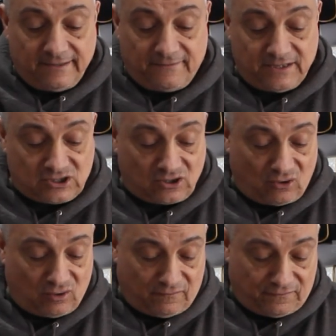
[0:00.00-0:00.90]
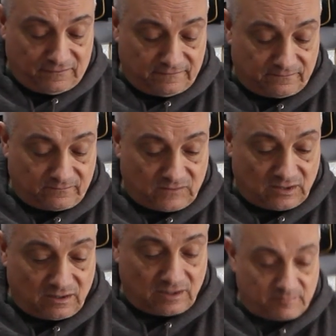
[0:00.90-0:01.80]
This glove
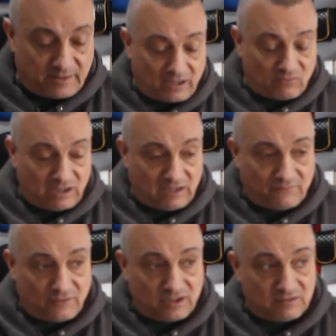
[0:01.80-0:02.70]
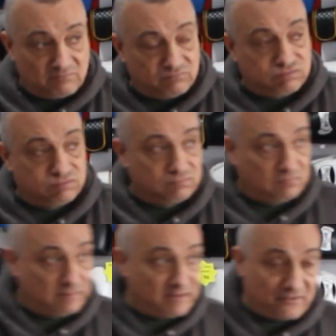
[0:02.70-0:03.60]
has been out now for
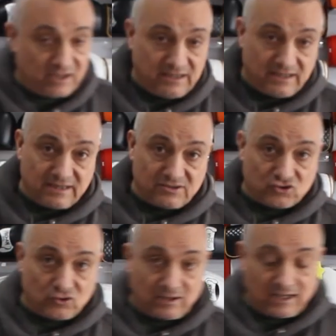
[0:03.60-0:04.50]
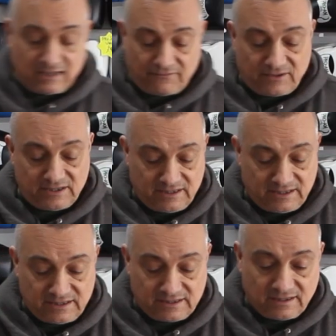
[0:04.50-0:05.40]
maybe 3 years, 2.5, 3
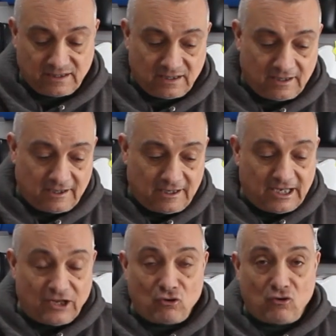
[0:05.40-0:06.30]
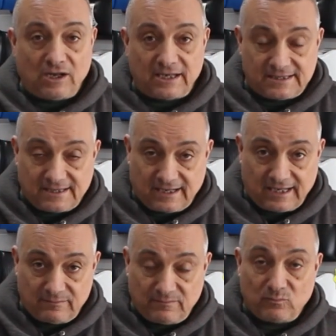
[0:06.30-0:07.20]
years. In all that
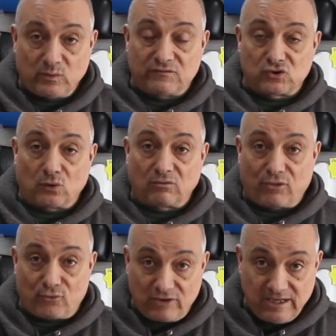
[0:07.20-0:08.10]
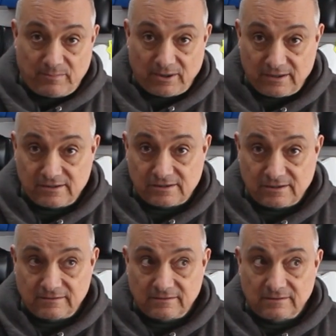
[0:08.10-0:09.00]
time, we've sold 3 pairs.
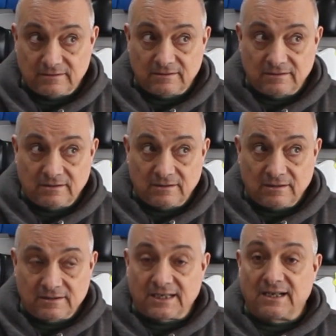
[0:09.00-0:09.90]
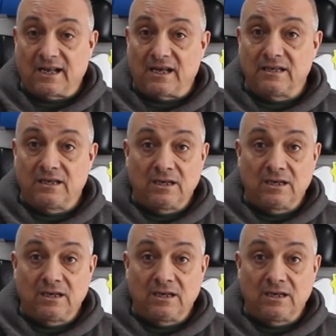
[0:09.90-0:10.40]
Tell a lie,